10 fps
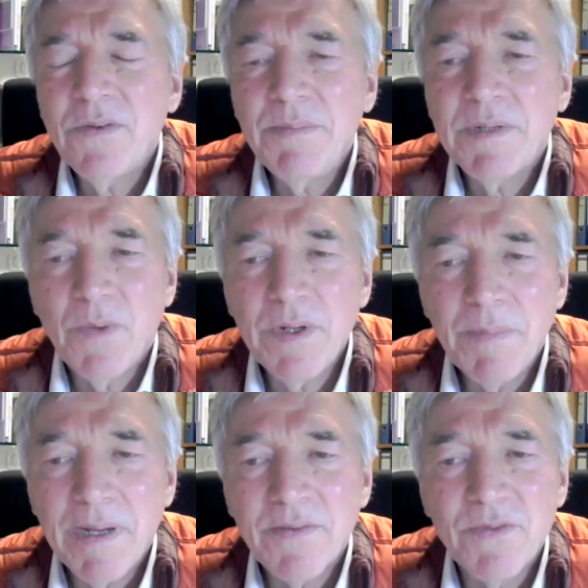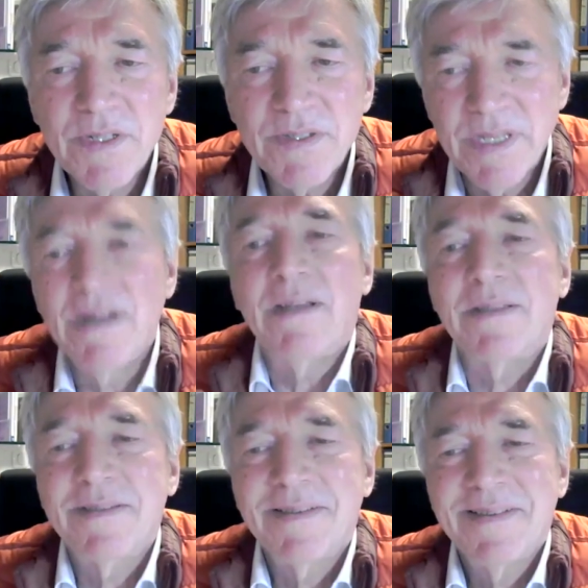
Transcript: Ruppert, what about resilience?